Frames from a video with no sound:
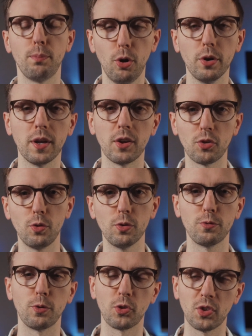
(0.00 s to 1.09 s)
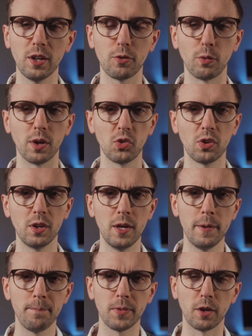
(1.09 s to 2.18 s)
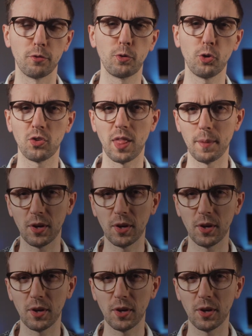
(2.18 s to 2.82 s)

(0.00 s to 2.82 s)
bought and sold for centuries, and of course there